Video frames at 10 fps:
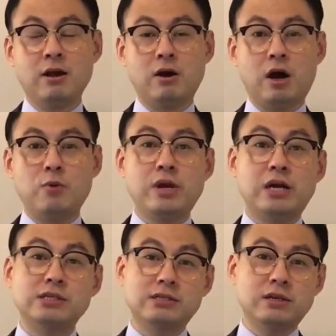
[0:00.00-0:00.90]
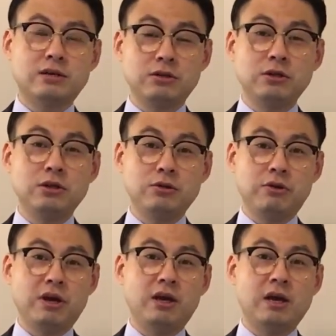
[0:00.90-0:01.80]
Well, we are still
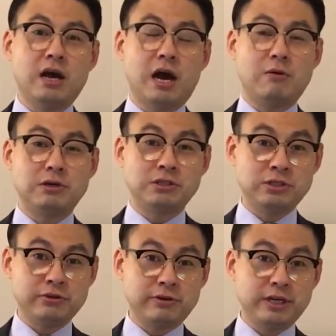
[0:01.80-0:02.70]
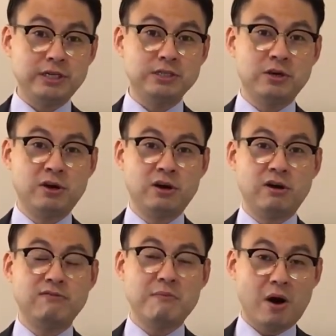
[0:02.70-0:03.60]
continuing our series
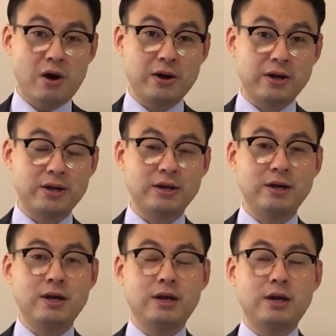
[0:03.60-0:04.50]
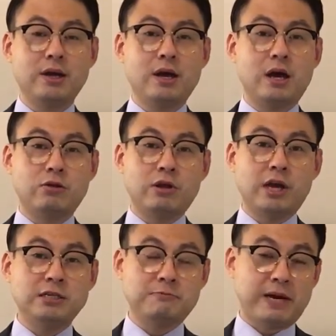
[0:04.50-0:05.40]
of Mark. Uh,
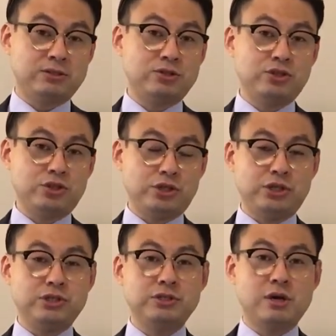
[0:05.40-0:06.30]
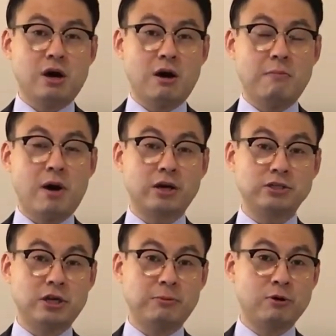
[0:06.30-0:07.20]
today's passage is Mark
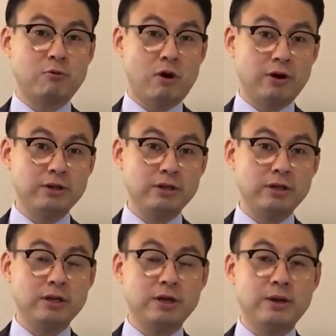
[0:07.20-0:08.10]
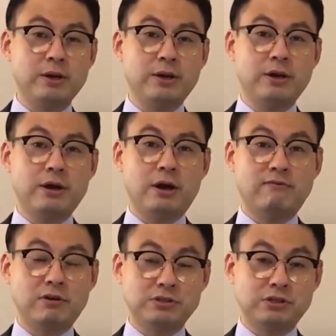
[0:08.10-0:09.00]
chapter 1, uh,
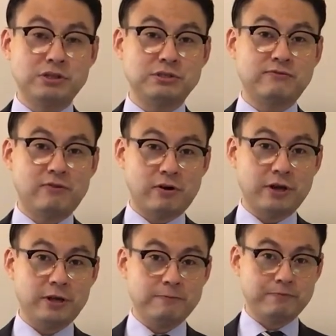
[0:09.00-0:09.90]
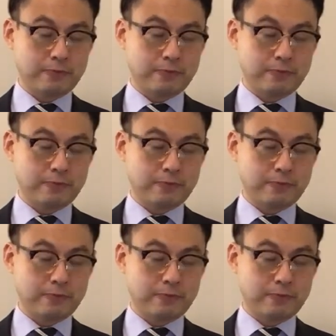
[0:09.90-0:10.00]
verses 40